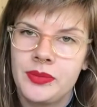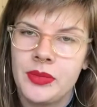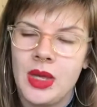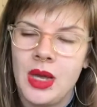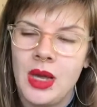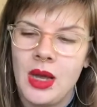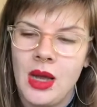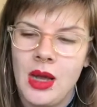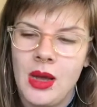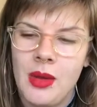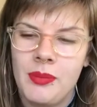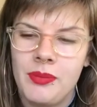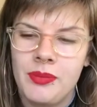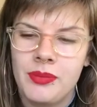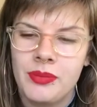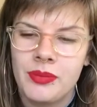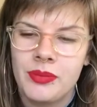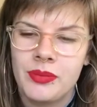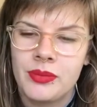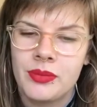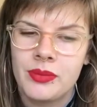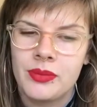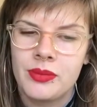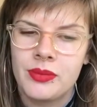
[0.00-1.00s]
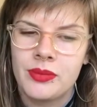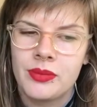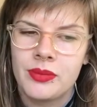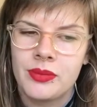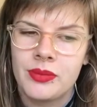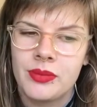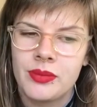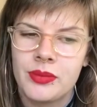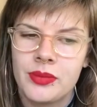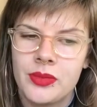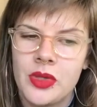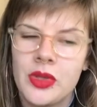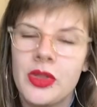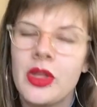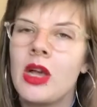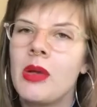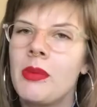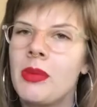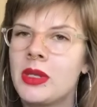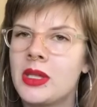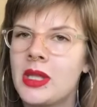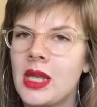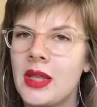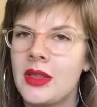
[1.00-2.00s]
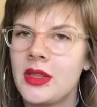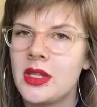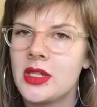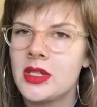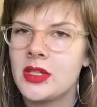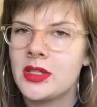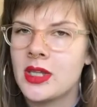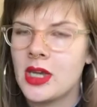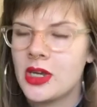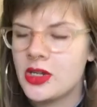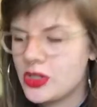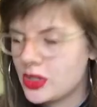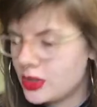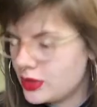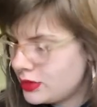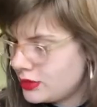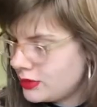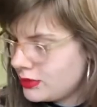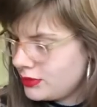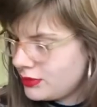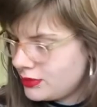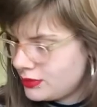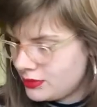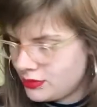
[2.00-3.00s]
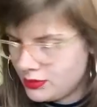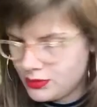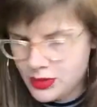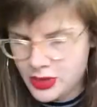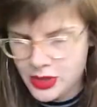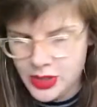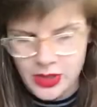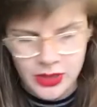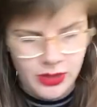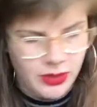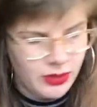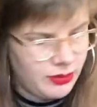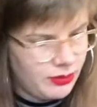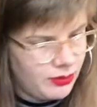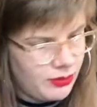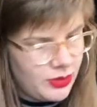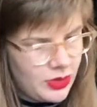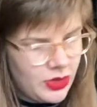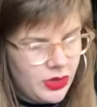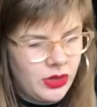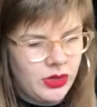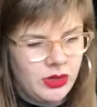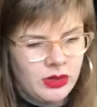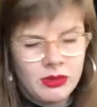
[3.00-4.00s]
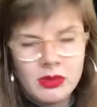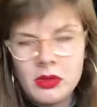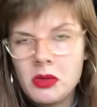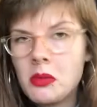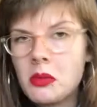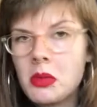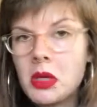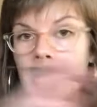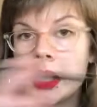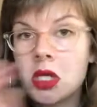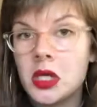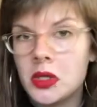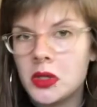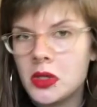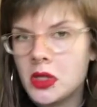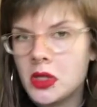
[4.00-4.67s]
So I think I'll put that in the discussion too, which you can go into